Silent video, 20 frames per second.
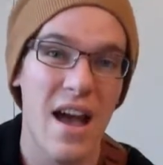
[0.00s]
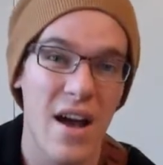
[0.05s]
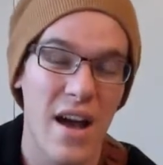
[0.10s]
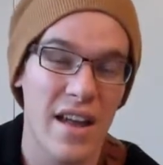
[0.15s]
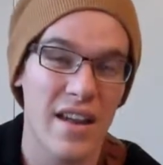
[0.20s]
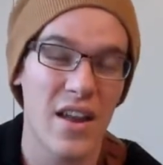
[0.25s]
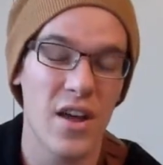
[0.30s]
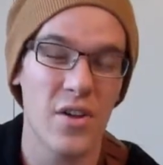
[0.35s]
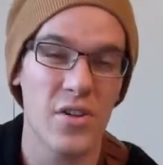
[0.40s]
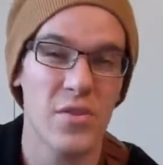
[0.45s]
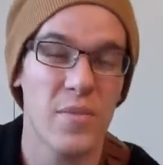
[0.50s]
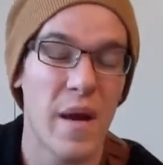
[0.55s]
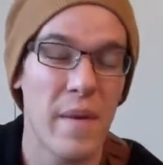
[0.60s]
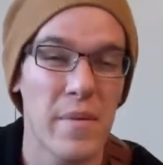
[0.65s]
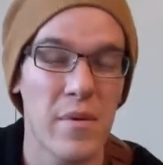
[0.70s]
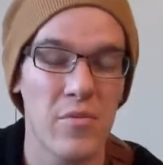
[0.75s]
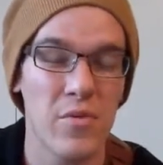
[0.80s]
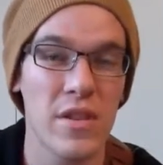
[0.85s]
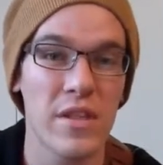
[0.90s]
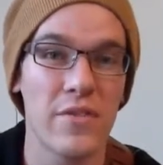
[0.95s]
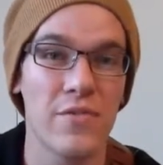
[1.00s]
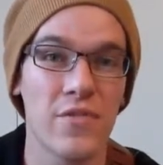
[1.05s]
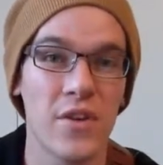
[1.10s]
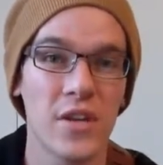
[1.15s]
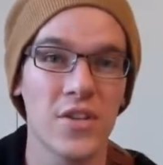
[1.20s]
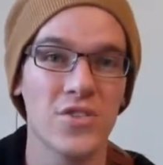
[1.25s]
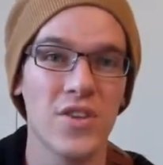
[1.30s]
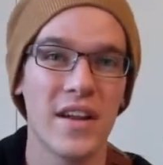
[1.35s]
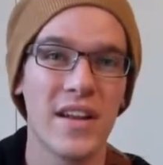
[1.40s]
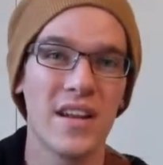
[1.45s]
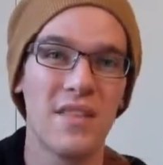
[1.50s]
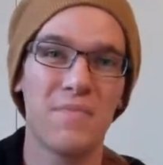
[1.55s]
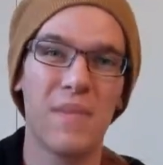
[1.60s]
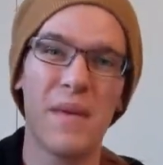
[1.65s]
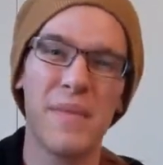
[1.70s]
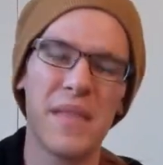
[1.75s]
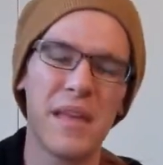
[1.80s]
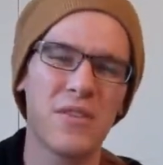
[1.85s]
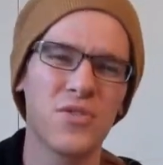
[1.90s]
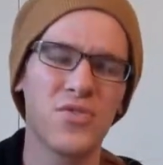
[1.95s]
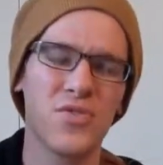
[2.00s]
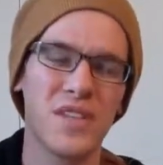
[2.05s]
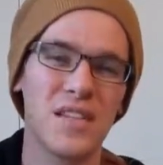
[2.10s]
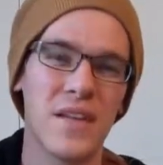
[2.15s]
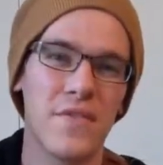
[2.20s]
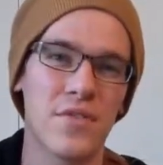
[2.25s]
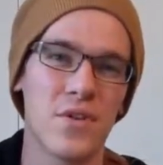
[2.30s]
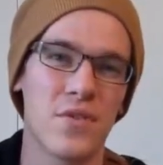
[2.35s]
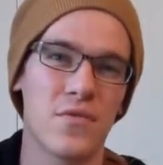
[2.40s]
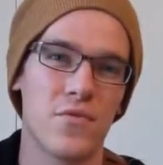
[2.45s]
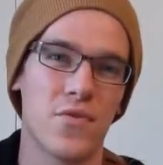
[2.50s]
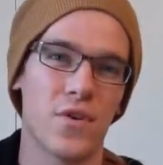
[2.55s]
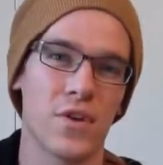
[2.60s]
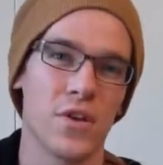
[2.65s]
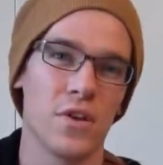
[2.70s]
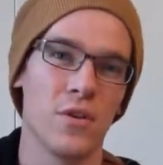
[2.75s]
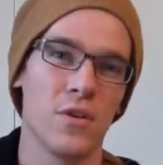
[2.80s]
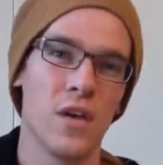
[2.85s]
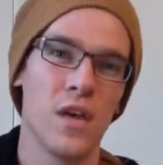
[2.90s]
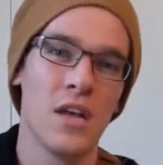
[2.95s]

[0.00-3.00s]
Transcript: I know you might be really frustrated. Maybe that was really difficult for you.